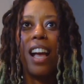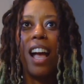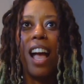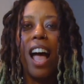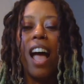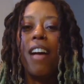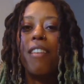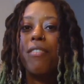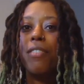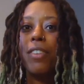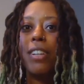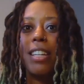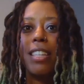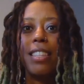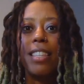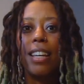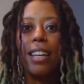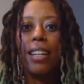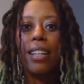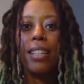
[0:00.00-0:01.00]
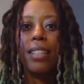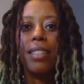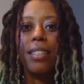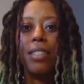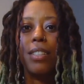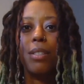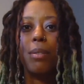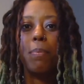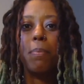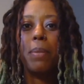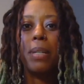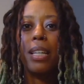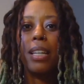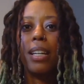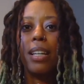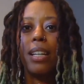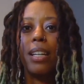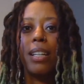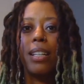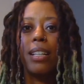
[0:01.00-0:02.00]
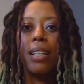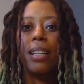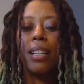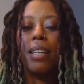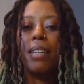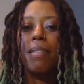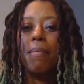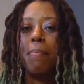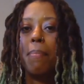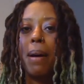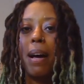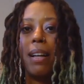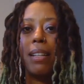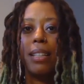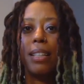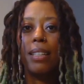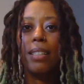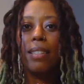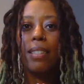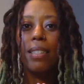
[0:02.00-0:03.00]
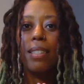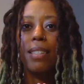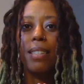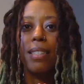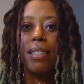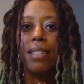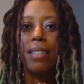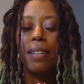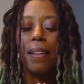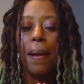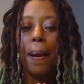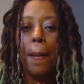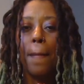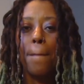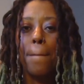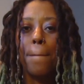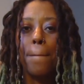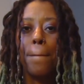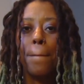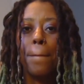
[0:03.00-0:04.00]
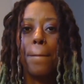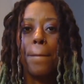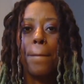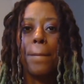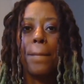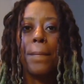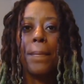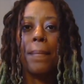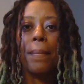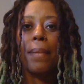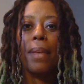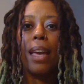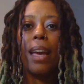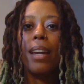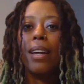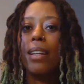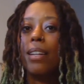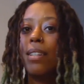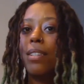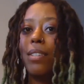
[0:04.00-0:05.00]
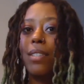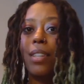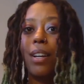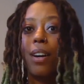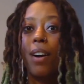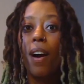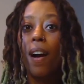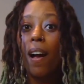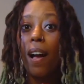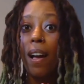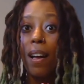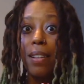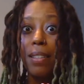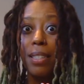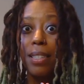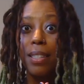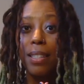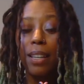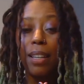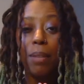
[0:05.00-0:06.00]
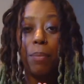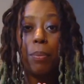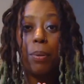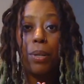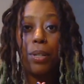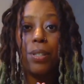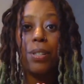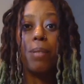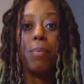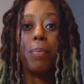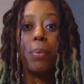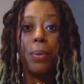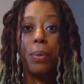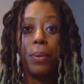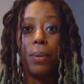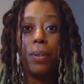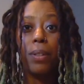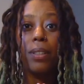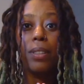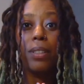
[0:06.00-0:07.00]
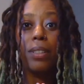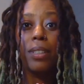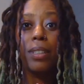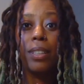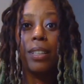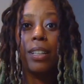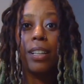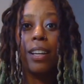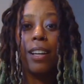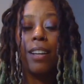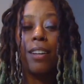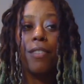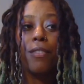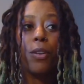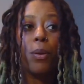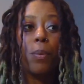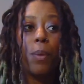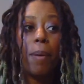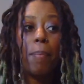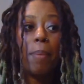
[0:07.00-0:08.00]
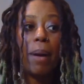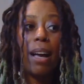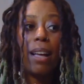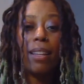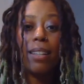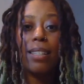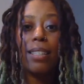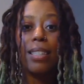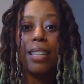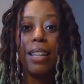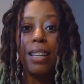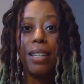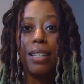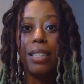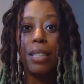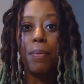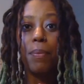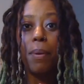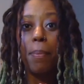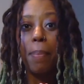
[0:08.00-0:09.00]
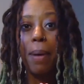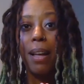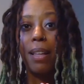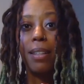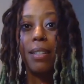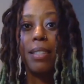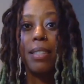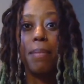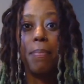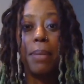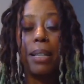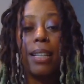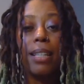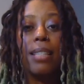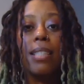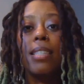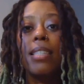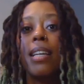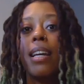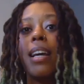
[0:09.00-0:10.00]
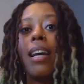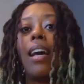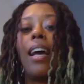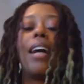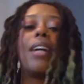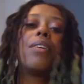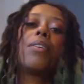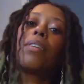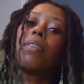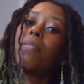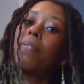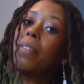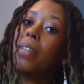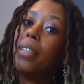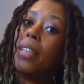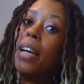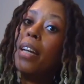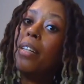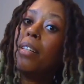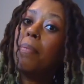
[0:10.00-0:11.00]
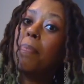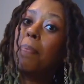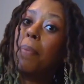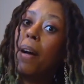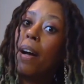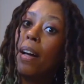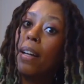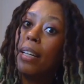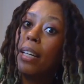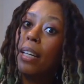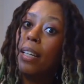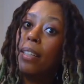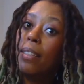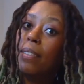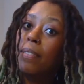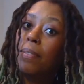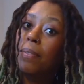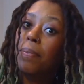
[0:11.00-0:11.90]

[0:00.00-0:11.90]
everything to be in balance. And there's a constant push and pull for what balance is and what balance means. And you can feel that in your body,